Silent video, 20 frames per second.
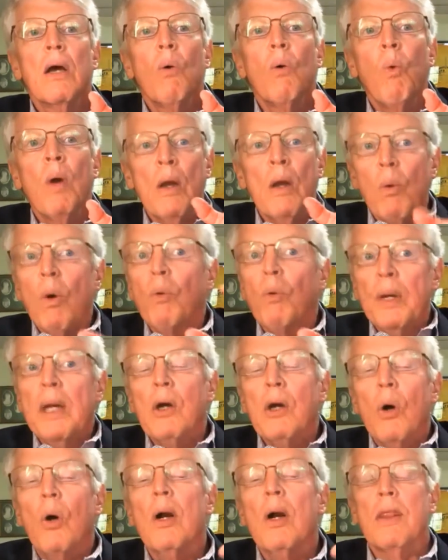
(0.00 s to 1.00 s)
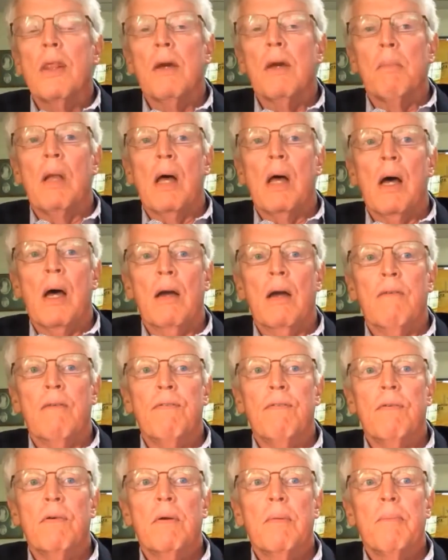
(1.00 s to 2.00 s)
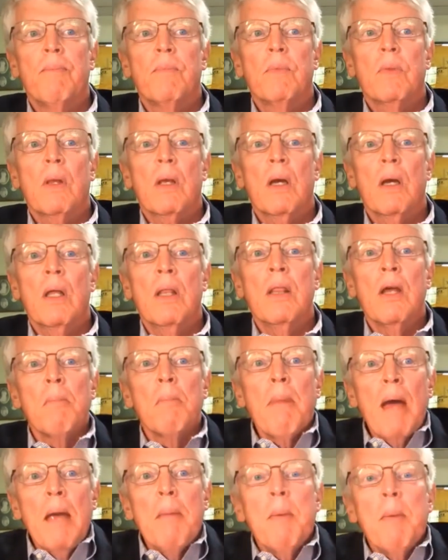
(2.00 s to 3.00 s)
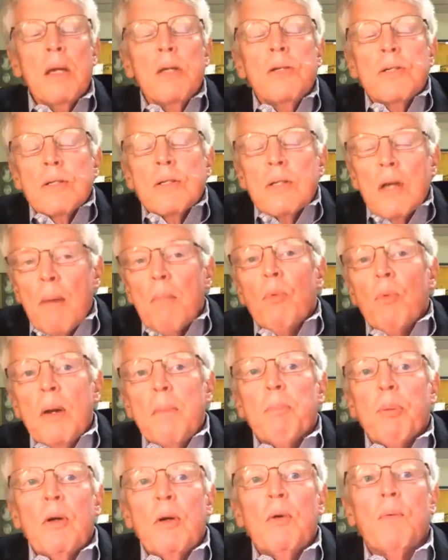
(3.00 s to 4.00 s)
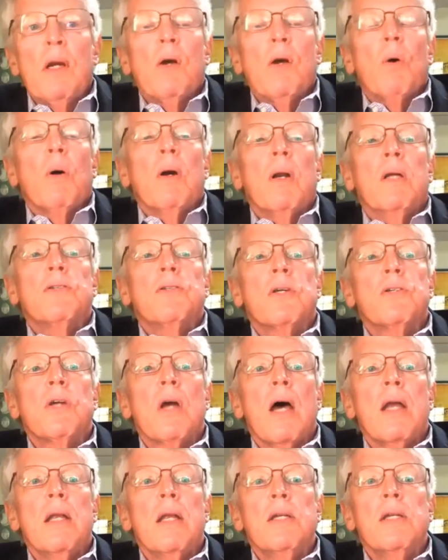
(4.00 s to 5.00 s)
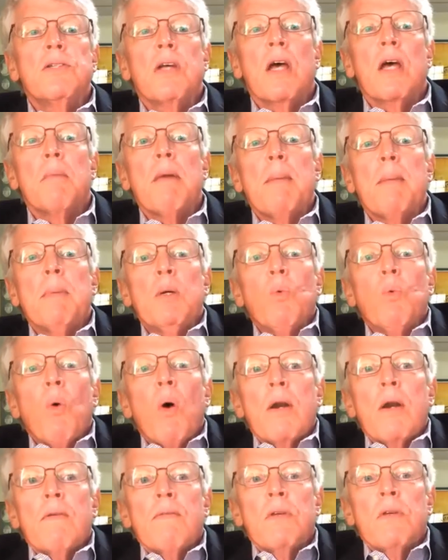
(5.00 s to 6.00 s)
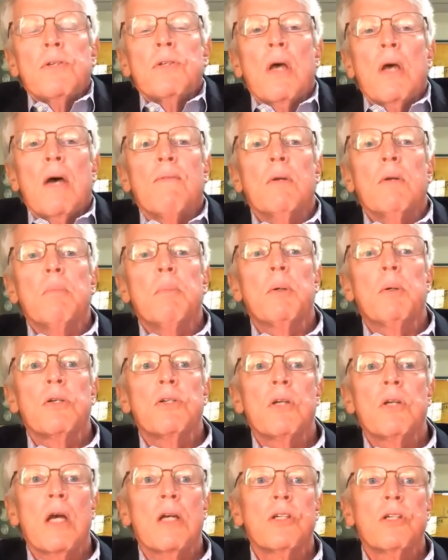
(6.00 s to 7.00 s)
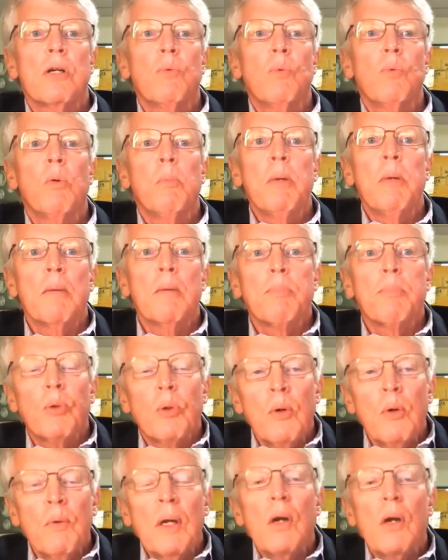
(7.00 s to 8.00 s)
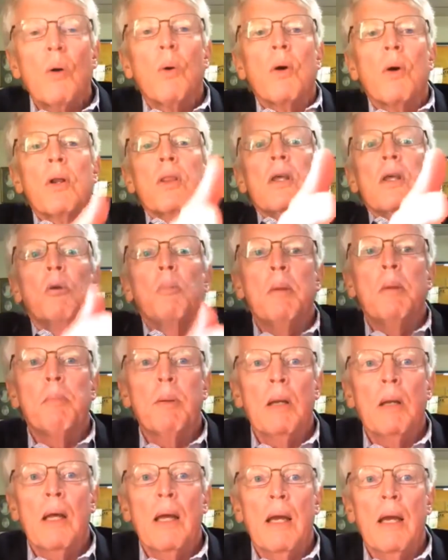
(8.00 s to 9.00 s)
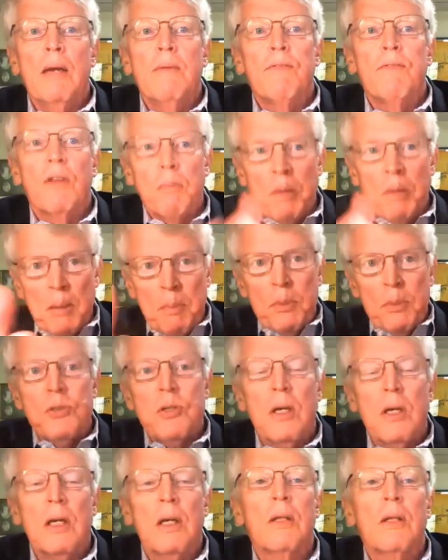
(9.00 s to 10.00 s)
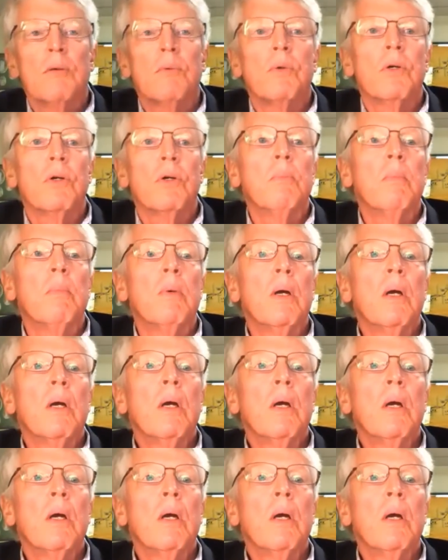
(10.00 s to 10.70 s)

we will record them live, and there may be some pre-recordings, as Yadin said. Maybe one of the 7 per session will be a pre-recorded that will be played for the people sitting in the room.